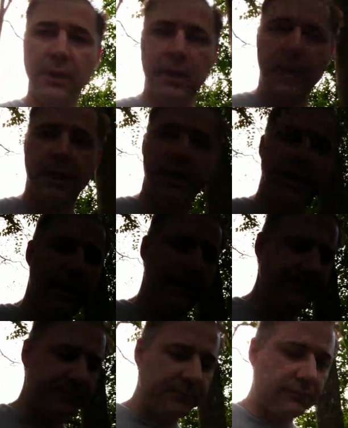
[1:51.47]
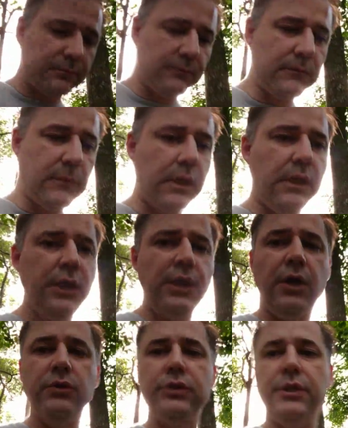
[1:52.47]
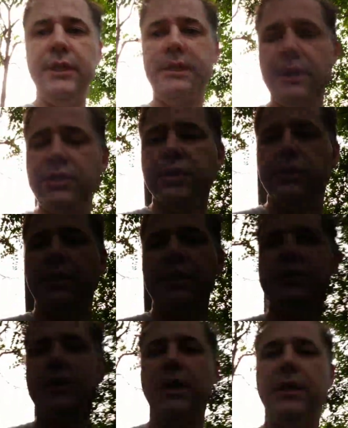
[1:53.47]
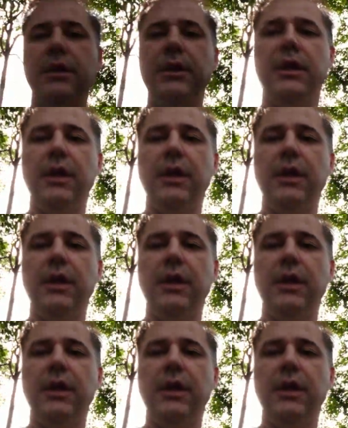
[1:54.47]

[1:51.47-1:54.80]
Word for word: you know, there's a